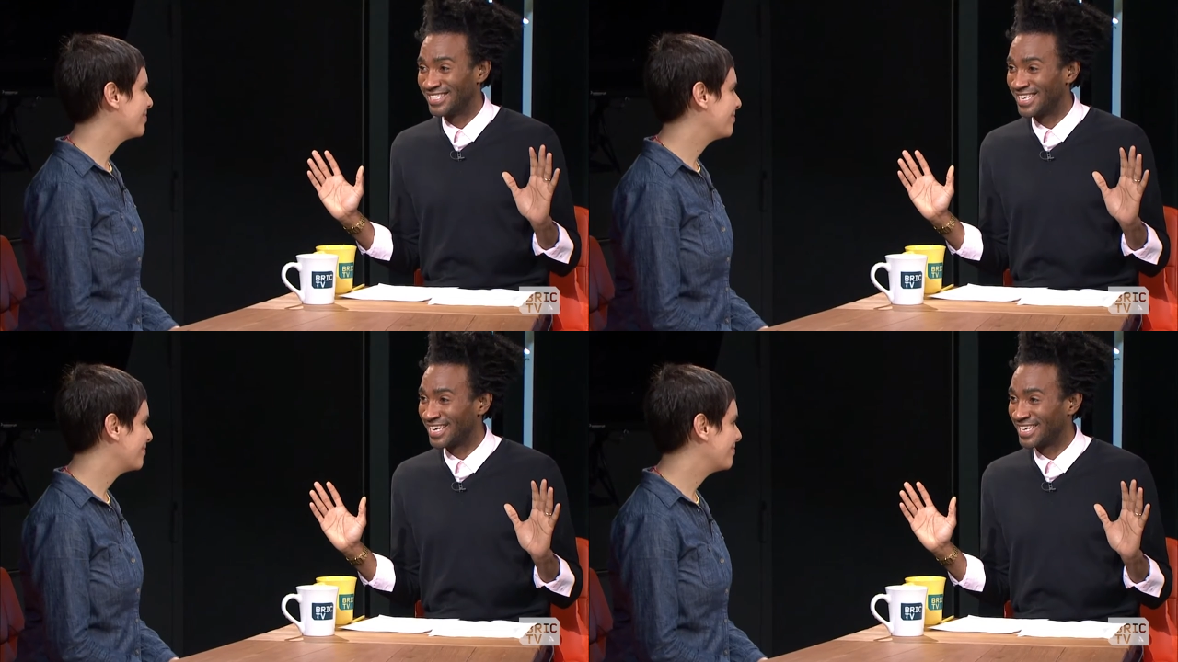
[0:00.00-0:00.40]

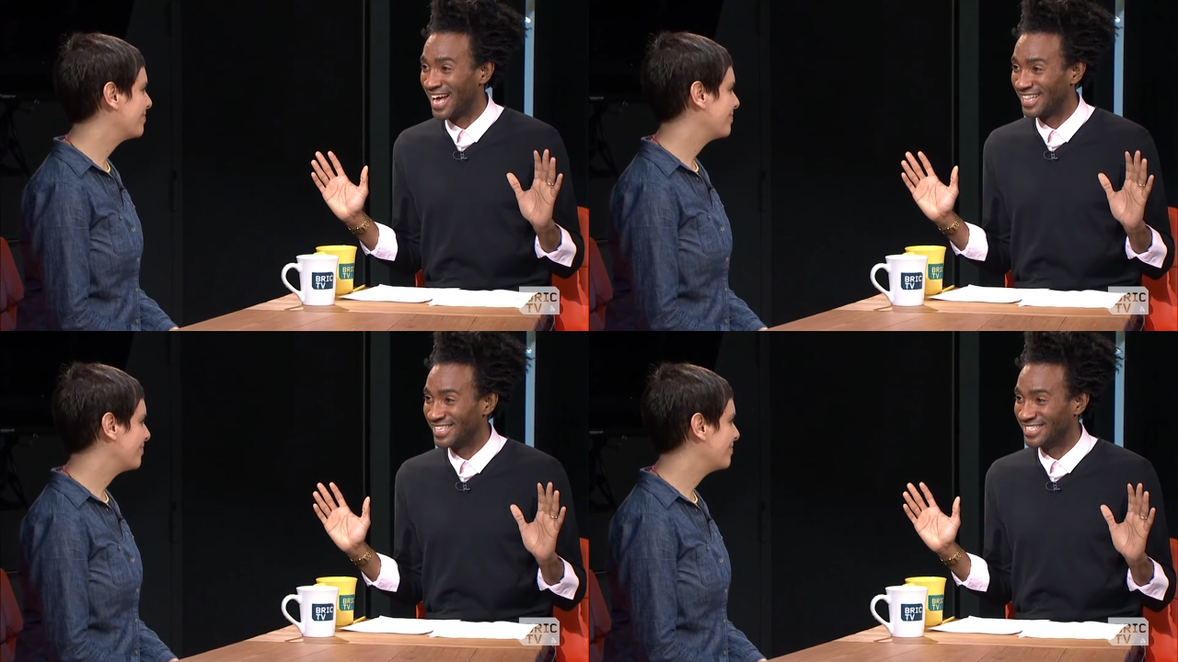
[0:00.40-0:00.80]

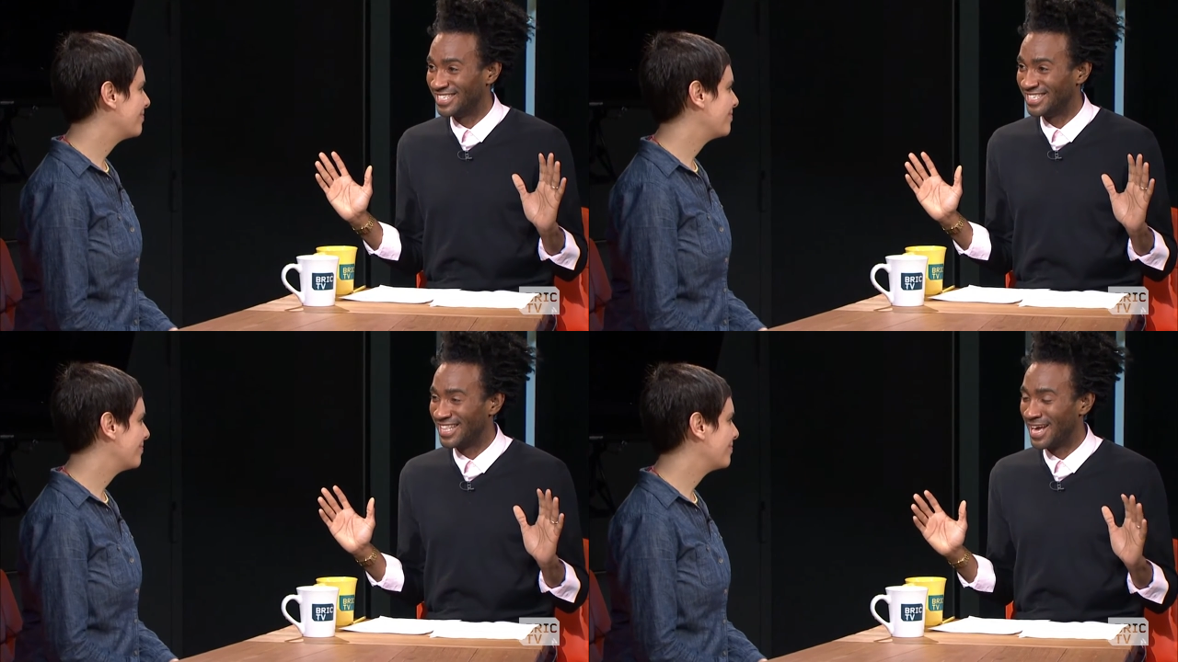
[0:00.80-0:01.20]
Speaker 1: technology
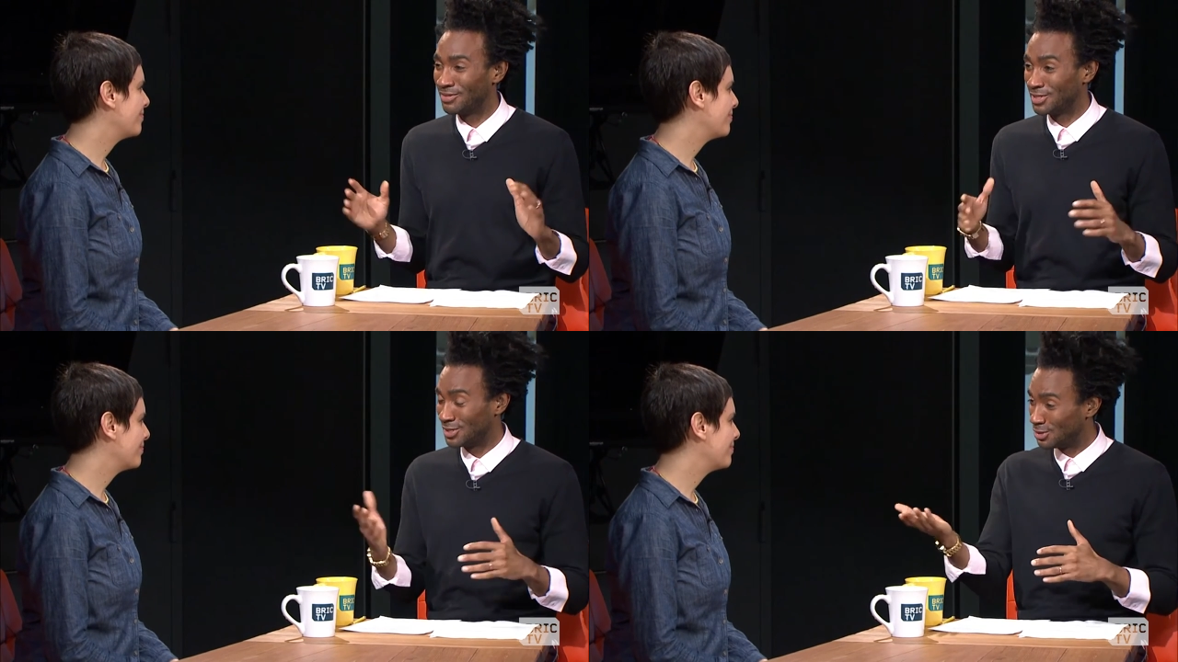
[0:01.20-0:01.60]
that
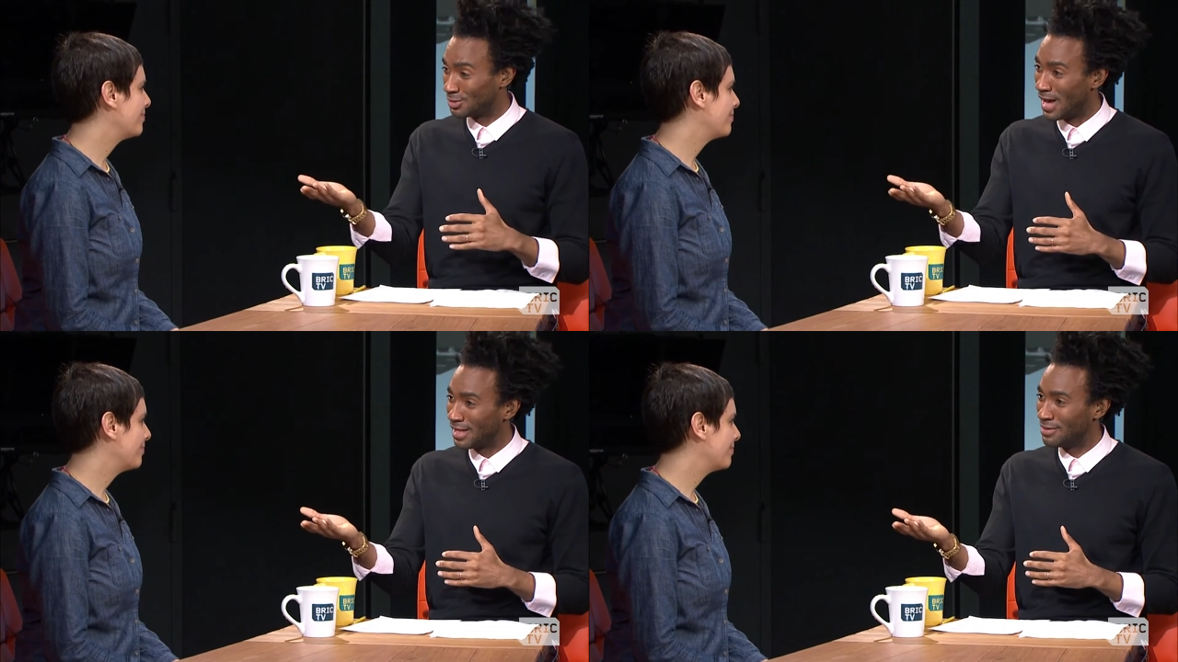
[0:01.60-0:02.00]
was used
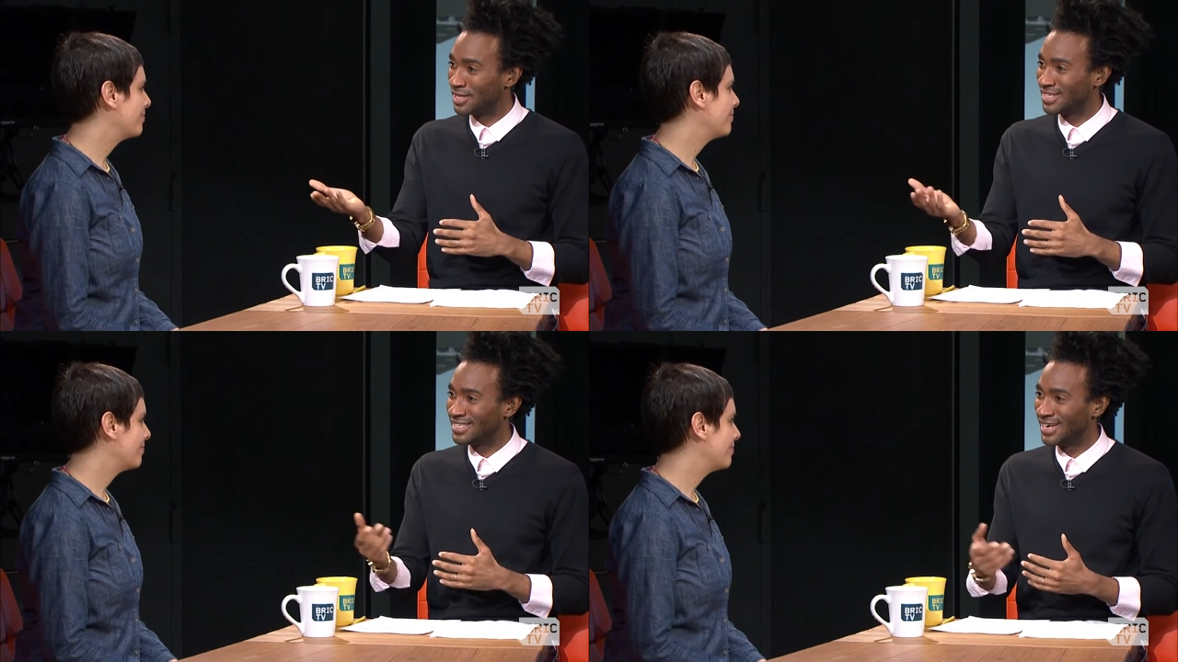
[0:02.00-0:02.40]
by the
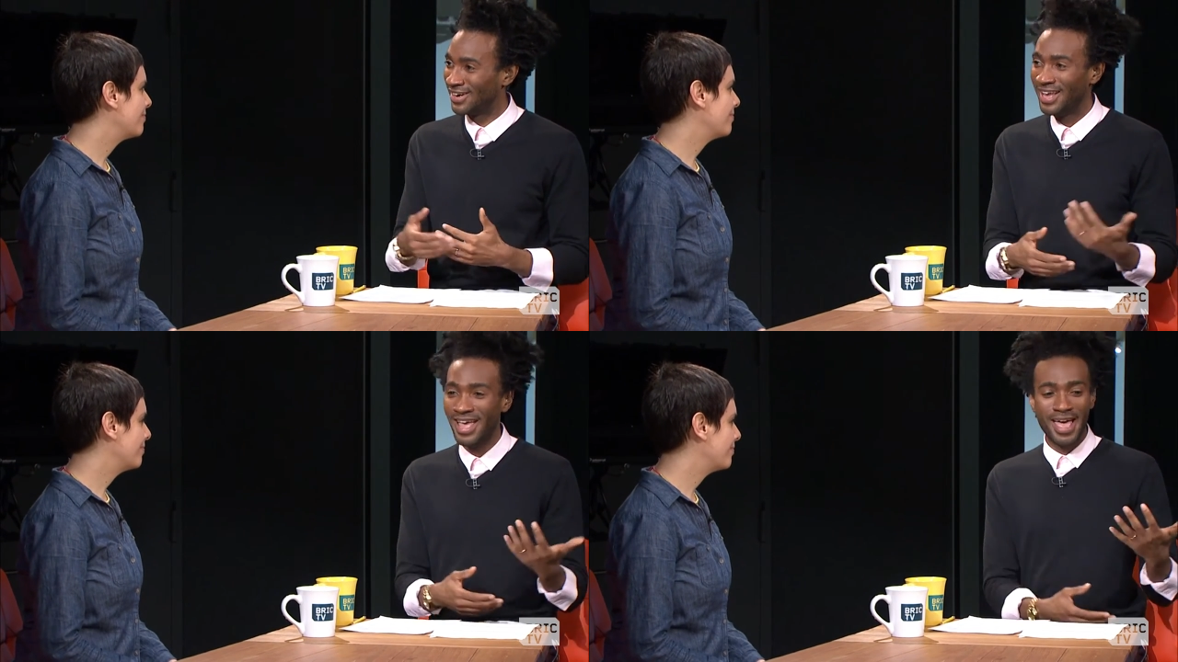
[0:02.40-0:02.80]
military,
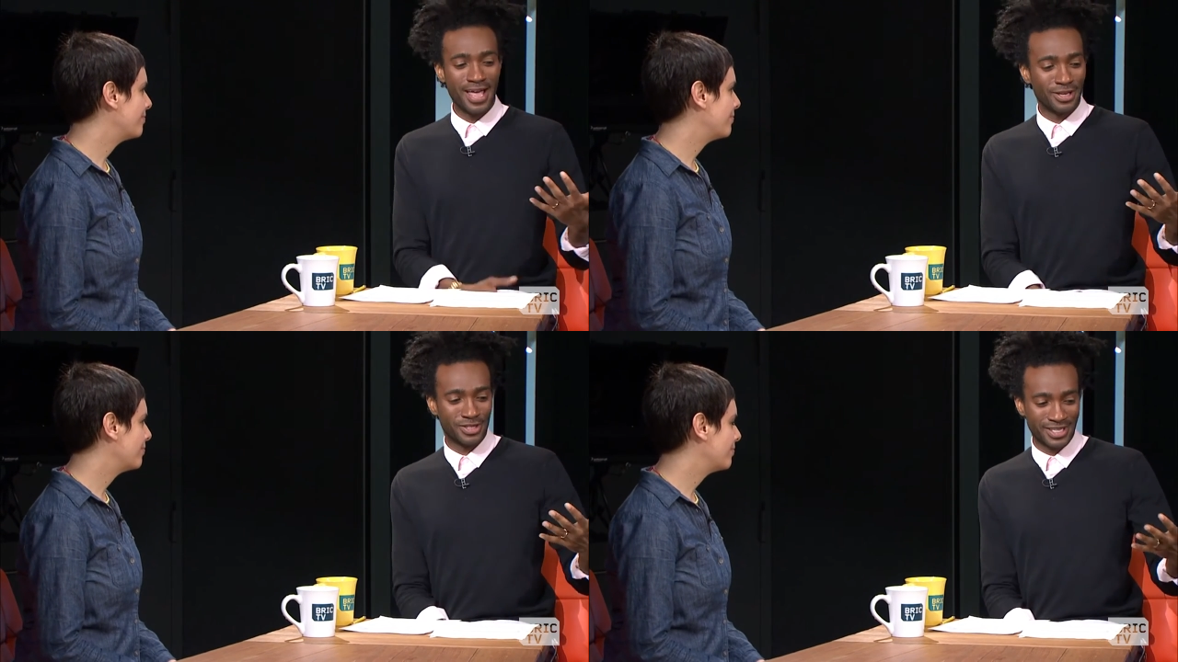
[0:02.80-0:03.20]
and
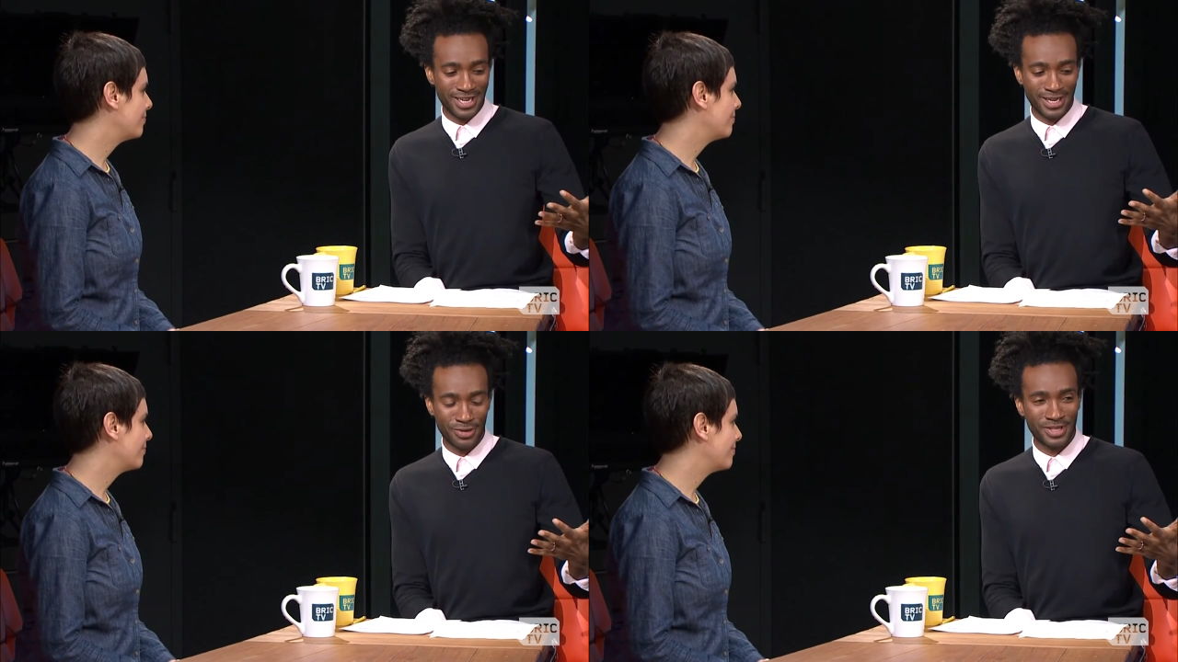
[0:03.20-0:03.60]
you're sitting
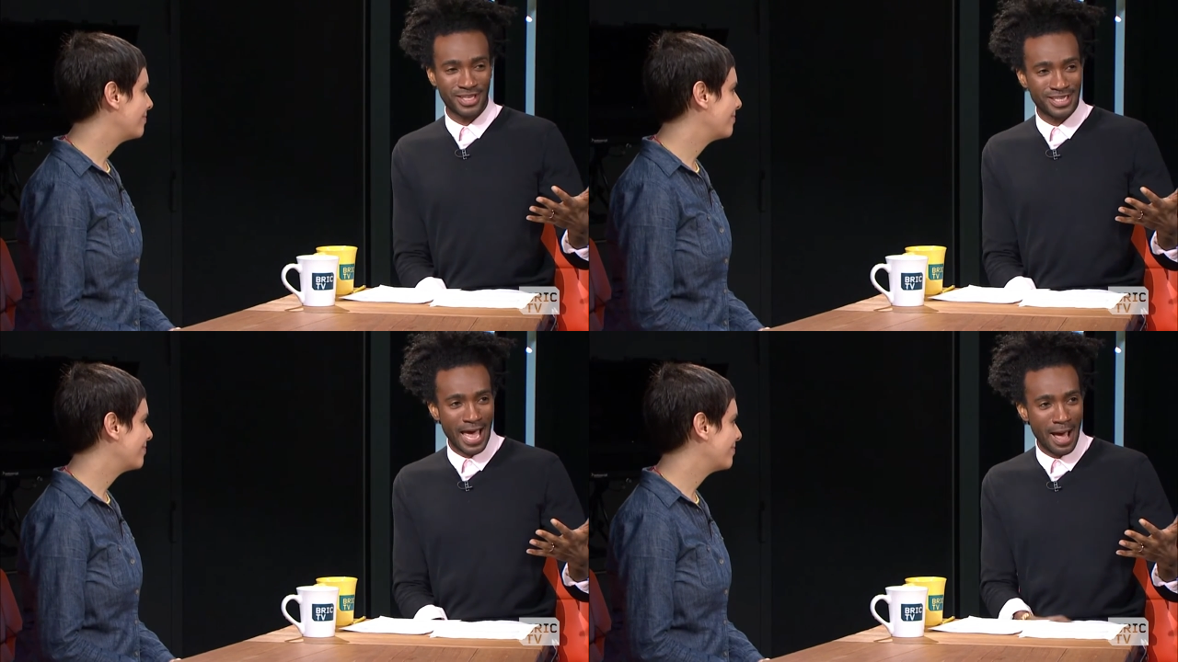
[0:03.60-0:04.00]
here with a
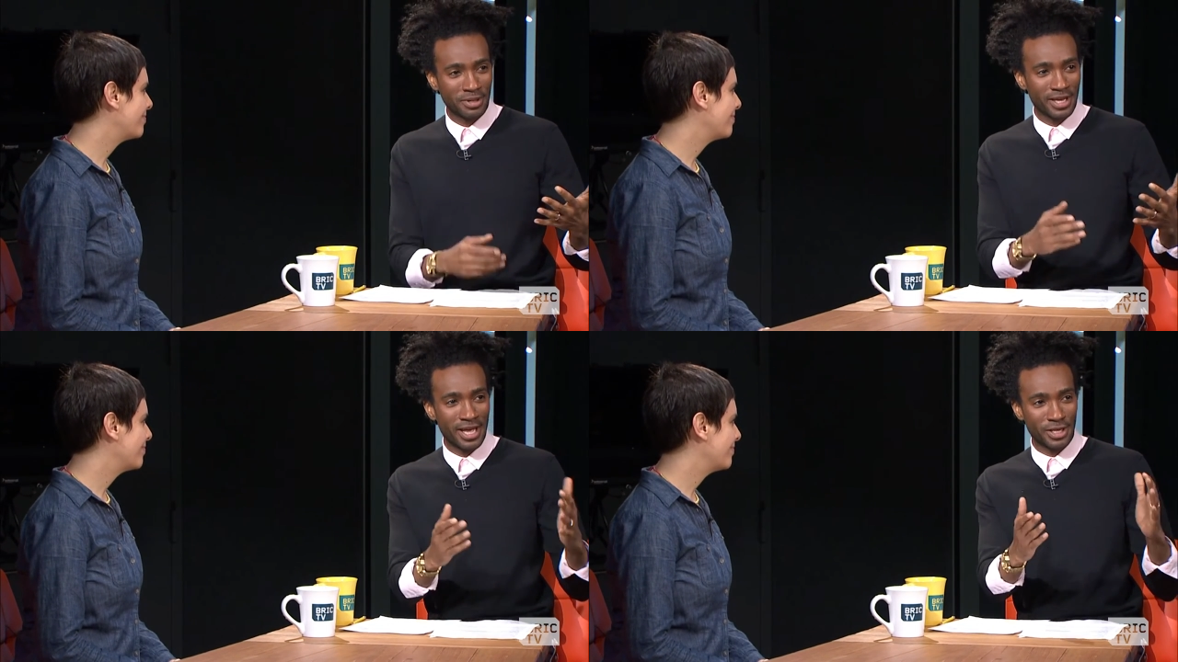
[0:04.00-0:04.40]
tablet
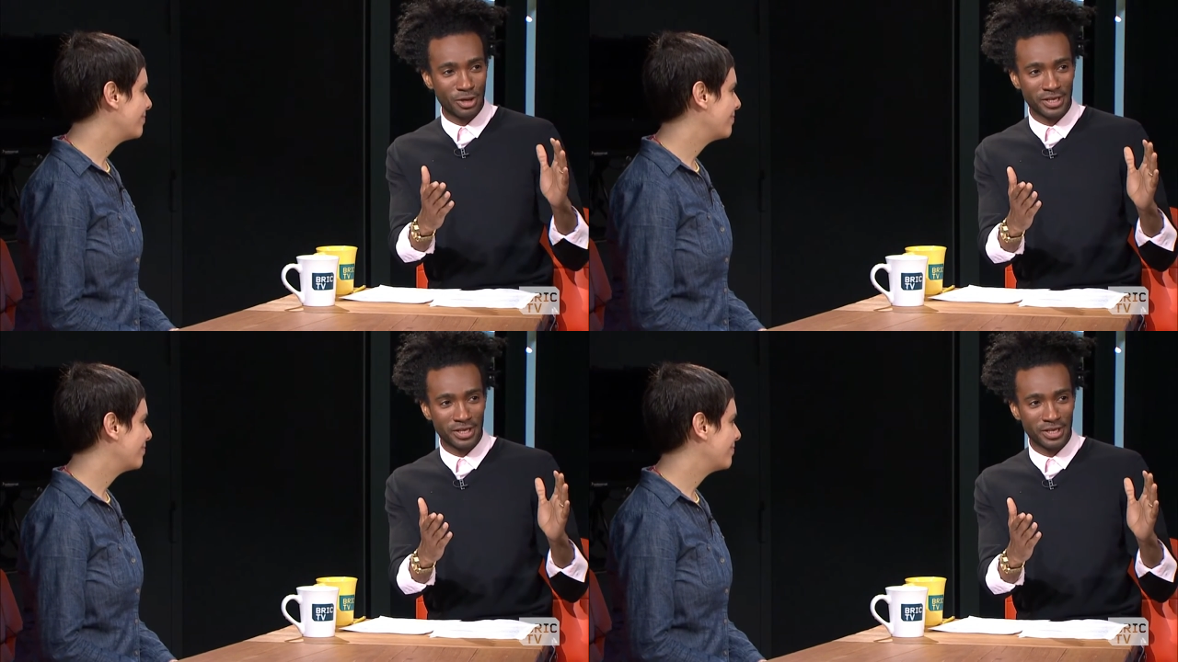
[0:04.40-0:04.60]
and you're